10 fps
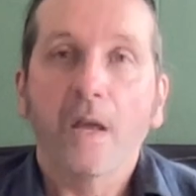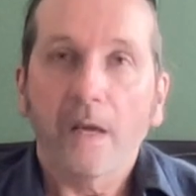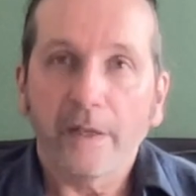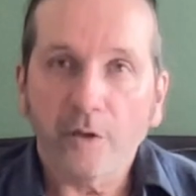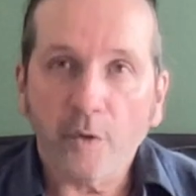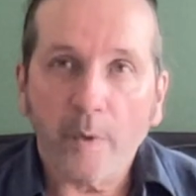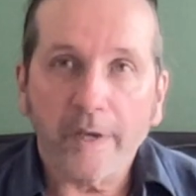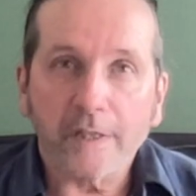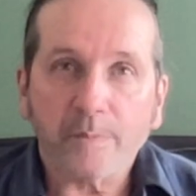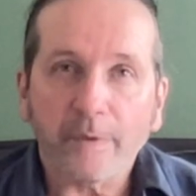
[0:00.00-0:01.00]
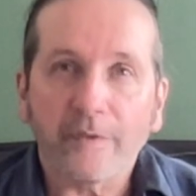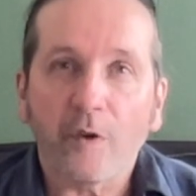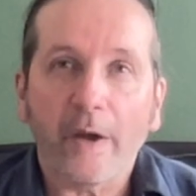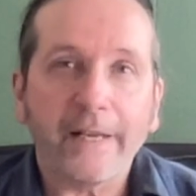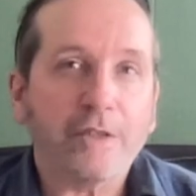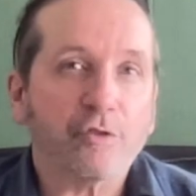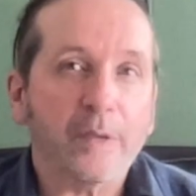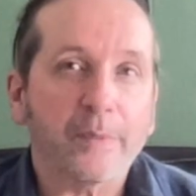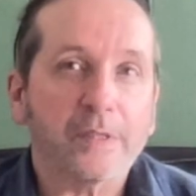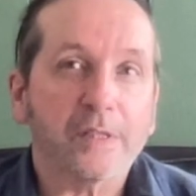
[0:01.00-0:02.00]
In other words, before any
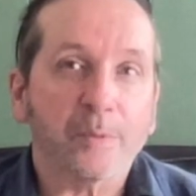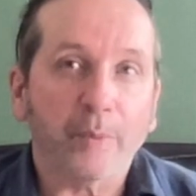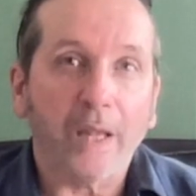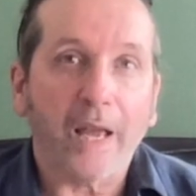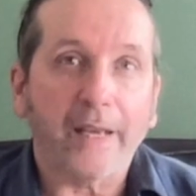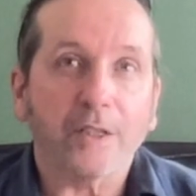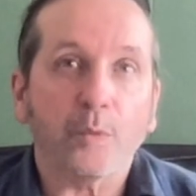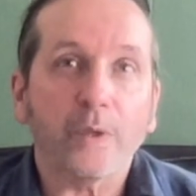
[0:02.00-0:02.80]
treatment is applied,